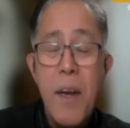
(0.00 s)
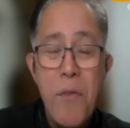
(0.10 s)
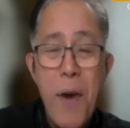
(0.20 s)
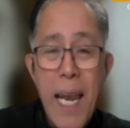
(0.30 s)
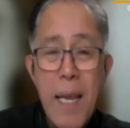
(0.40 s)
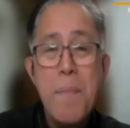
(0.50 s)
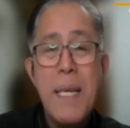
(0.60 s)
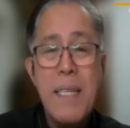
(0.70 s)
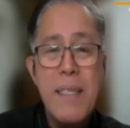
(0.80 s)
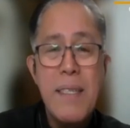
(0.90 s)

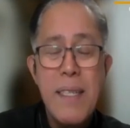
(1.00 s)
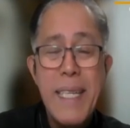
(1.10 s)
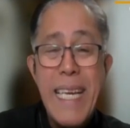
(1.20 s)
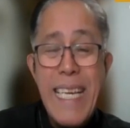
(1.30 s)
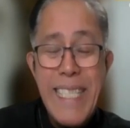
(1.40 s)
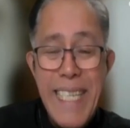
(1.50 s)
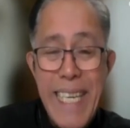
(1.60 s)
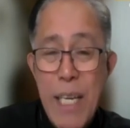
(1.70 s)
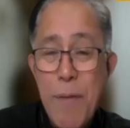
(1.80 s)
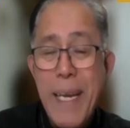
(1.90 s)
relevant,
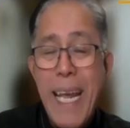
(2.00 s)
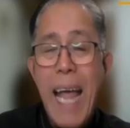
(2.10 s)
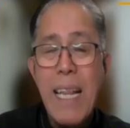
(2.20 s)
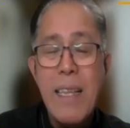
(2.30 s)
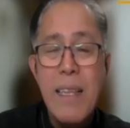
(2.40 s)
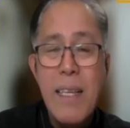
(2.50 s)
significant